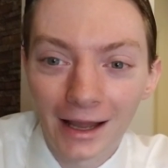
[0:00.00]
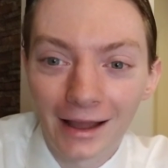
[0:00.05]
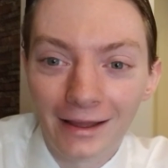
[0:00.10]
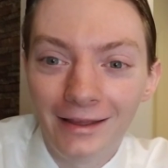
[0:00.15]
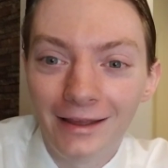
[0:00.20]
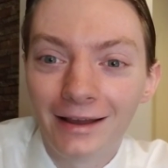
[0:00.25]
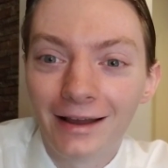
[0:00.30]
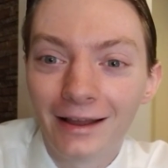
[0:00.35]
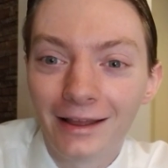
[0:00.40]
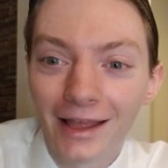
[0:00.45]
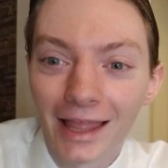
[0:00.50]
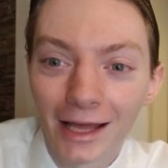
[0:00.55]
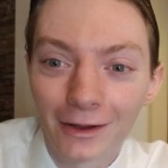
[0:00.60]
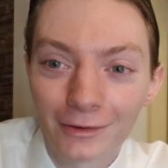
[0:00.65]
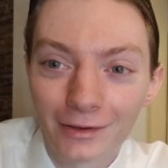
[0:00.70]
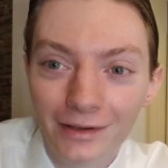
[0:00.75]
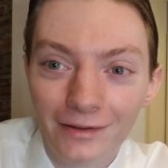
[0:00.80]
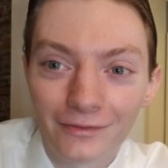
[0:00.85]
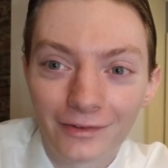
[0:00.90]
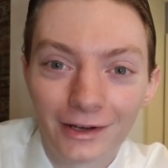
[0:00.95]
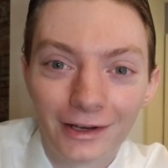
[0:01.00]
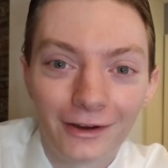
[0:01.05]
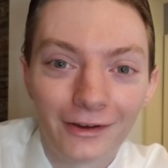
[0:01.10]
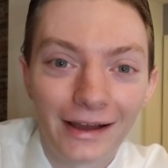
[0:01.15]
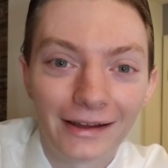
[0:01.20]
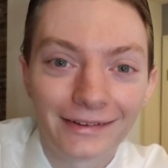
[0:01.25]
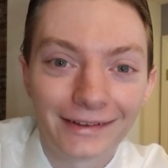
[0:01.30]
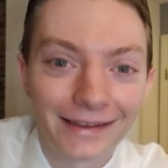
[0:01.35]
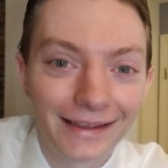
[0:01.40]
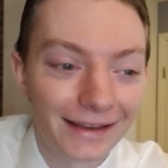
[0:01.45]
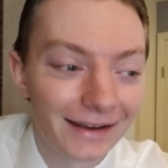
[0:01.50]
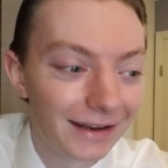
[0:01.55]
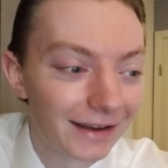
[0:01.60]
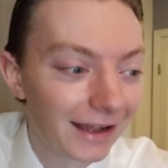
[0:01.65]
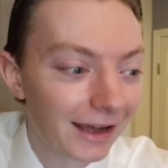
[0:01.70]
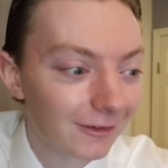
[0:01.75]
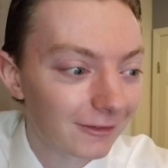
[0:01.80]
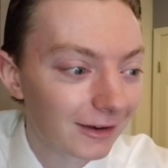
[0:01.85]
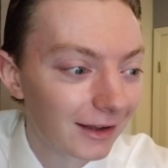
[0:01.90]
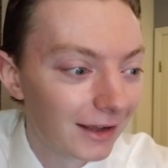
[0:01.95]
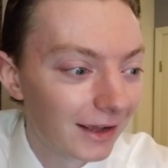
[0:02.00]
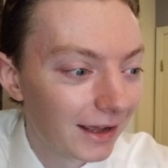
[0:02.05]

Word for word: I don't even know how to get it out.